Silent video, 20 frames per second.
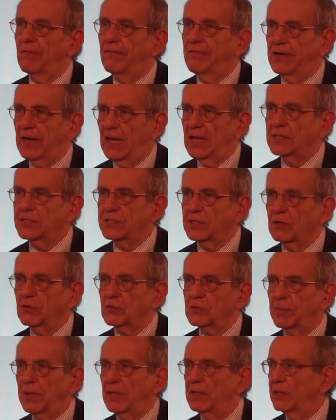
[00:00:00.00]
financing
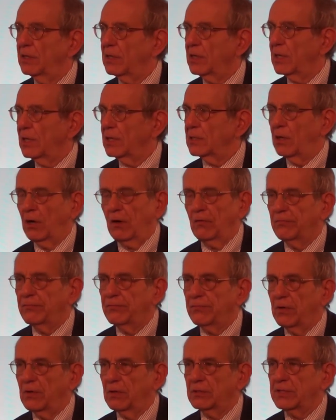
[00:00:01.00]
of spending
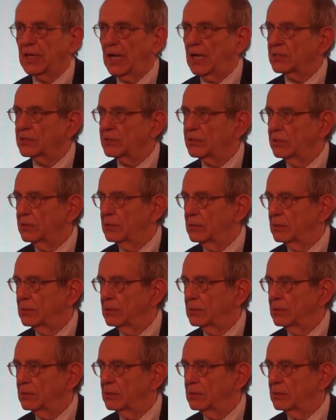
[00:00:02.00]
tax